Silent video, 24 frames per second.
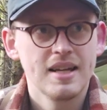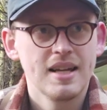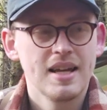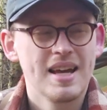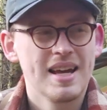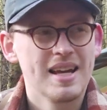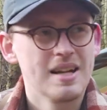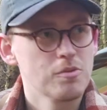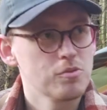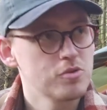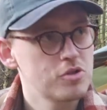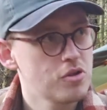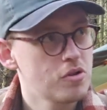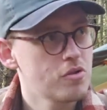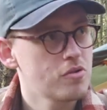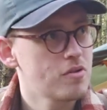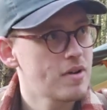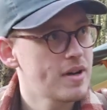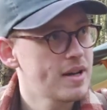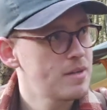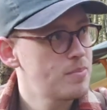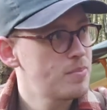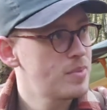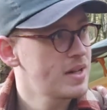and it was all
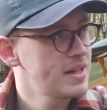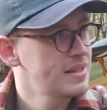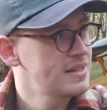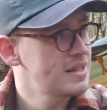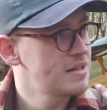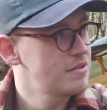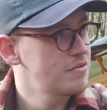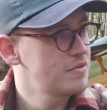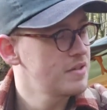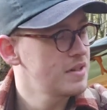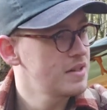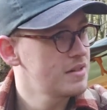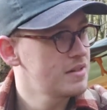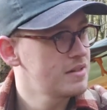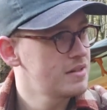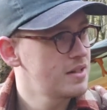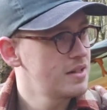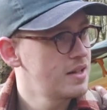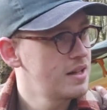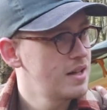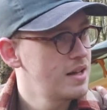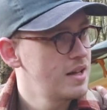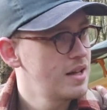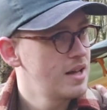right, but I did feel
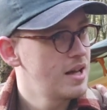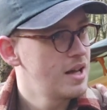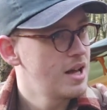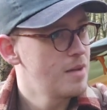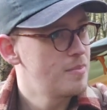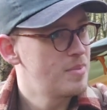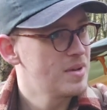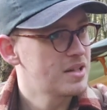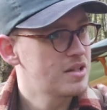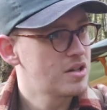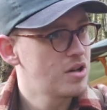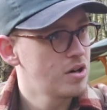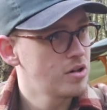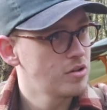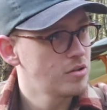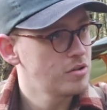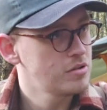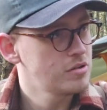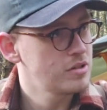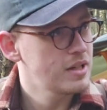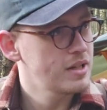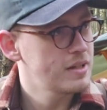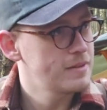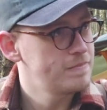a bit
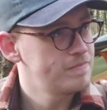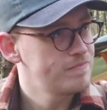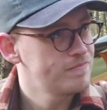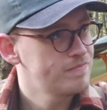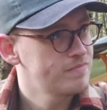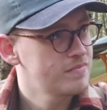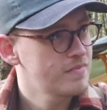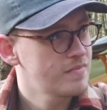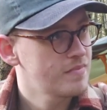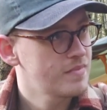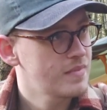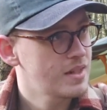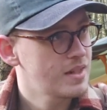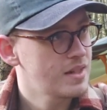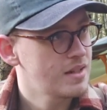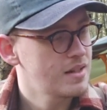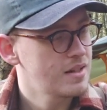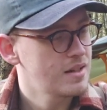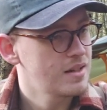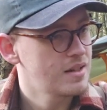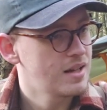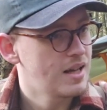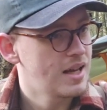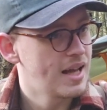cold.
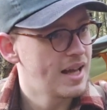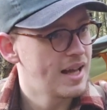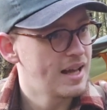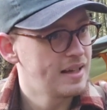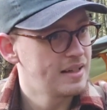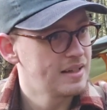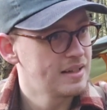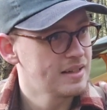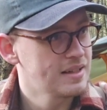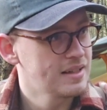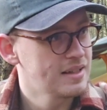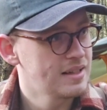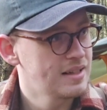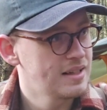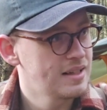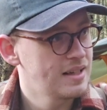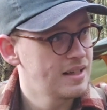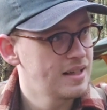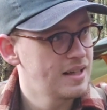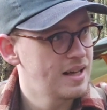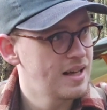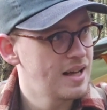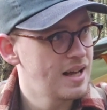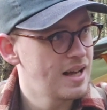And
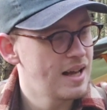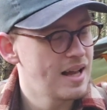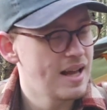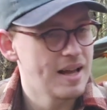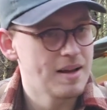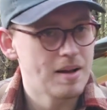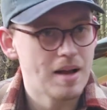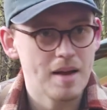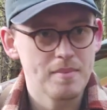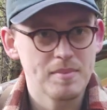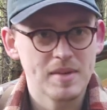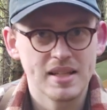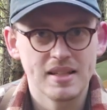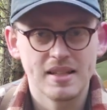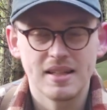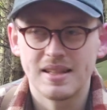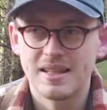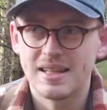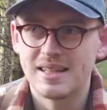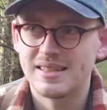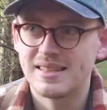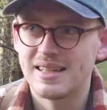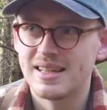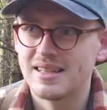I mean,
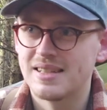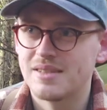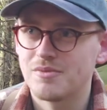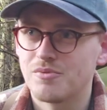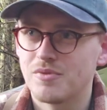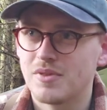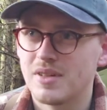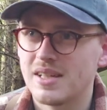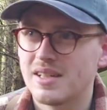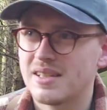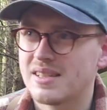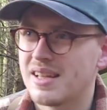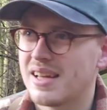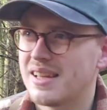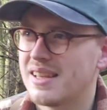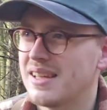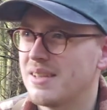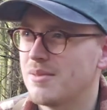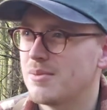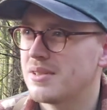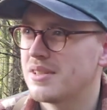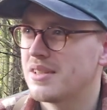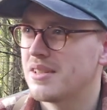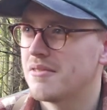they did release, I
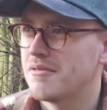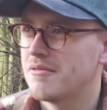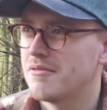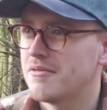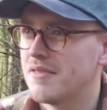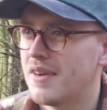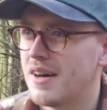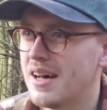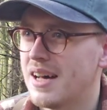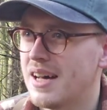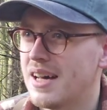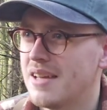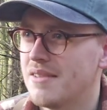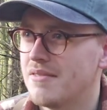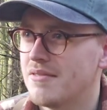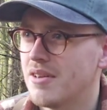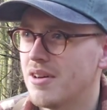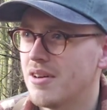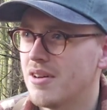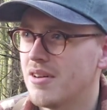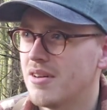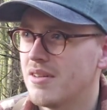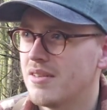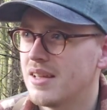think, was it a
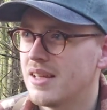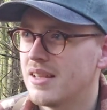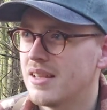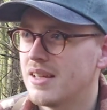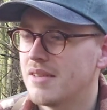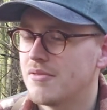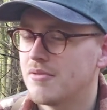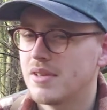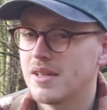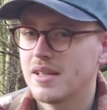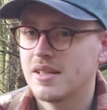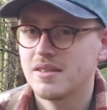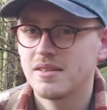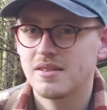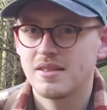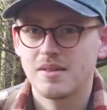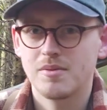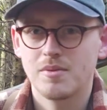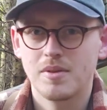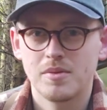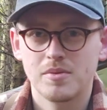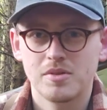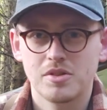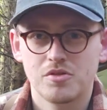5R that they released? It
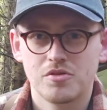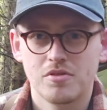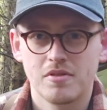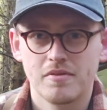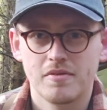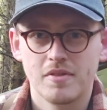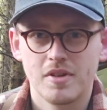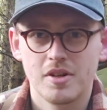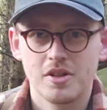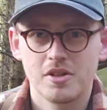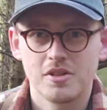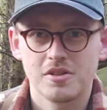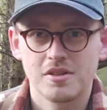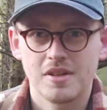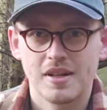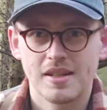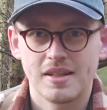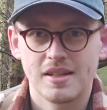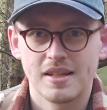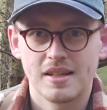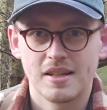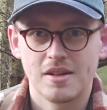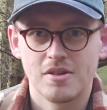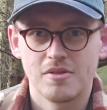was Traverse, I
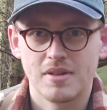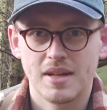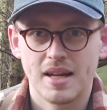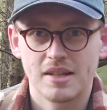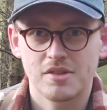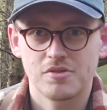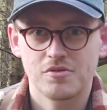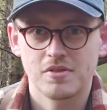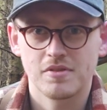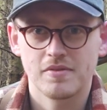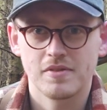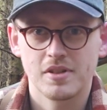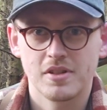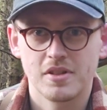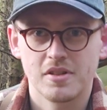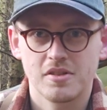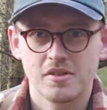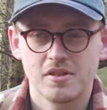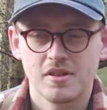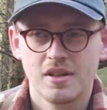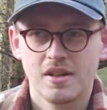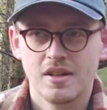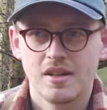think, OEX Traverse